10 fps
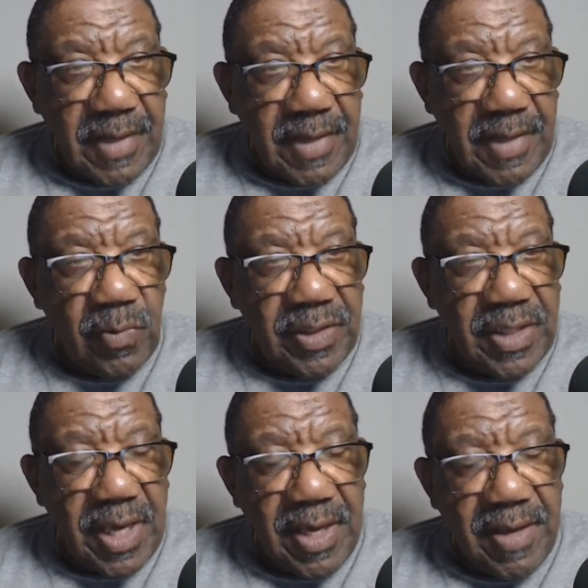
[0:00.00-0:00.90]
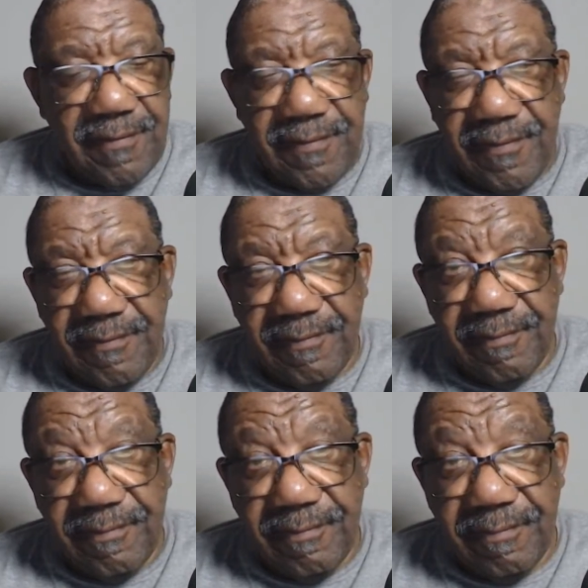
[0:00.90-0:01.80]
And we have
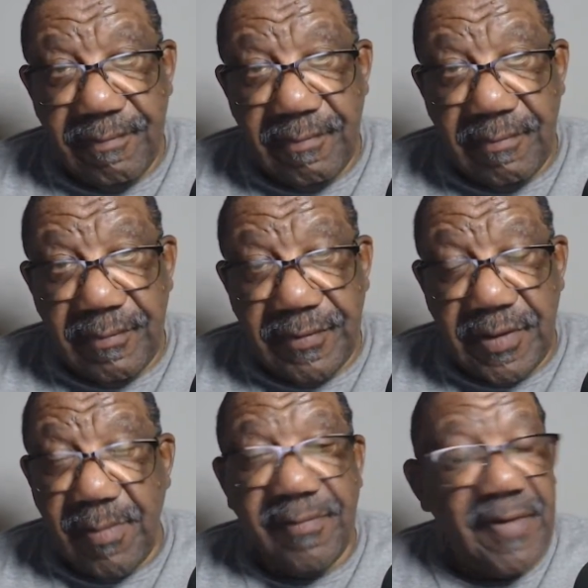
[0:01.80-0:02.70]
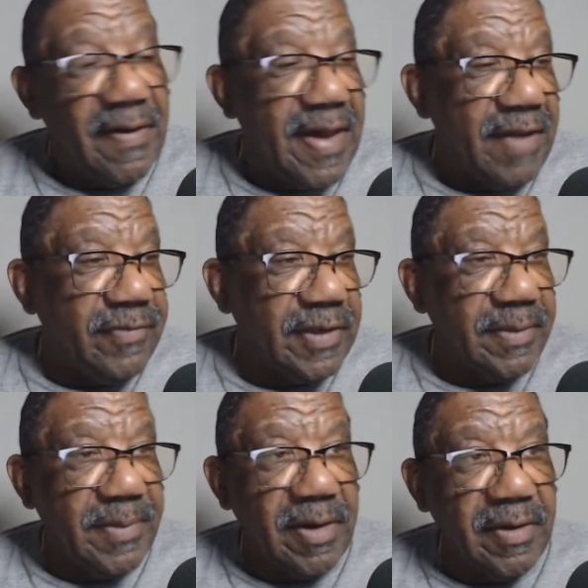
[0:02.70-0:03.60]
some of our
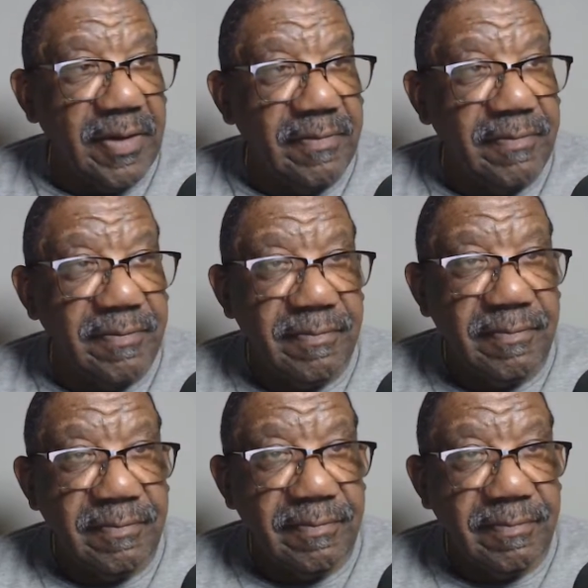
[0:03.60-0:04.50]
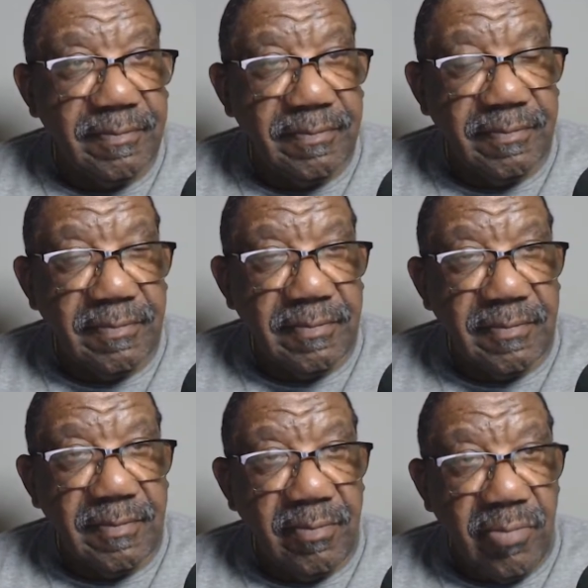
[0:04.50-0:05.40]
African American
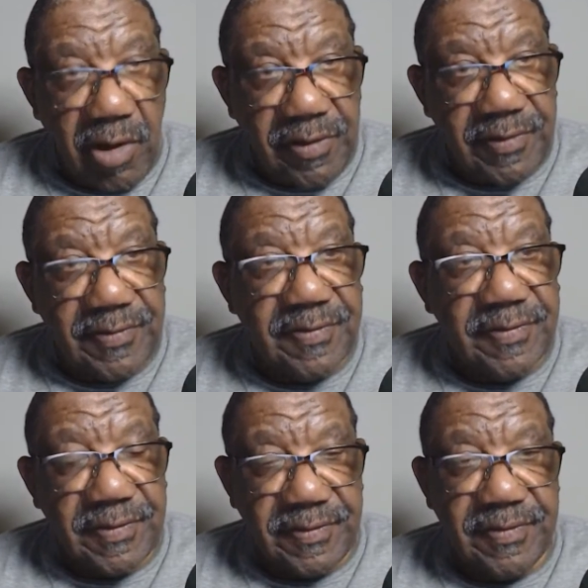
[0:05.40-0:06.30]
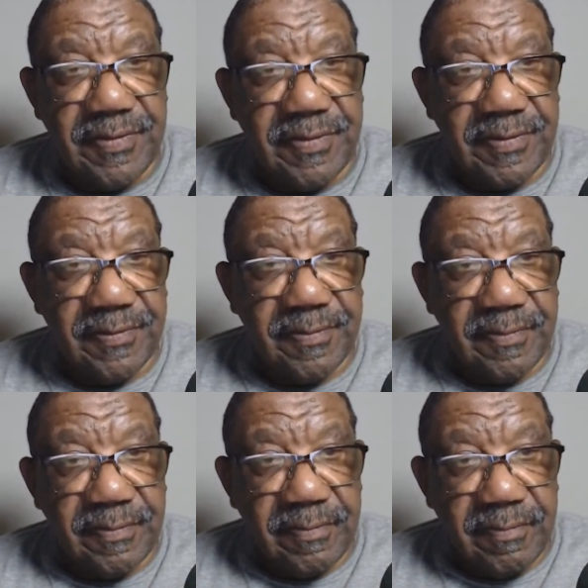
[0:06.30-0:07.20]
brothers and sisters
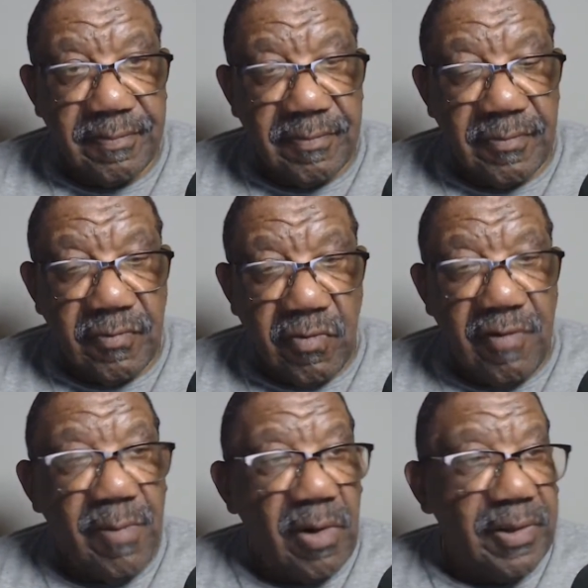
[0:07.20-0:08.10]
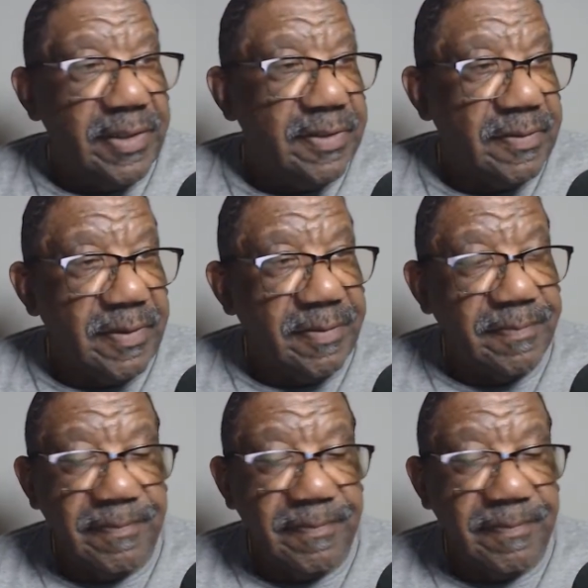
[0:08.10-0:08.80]
who have bought into it.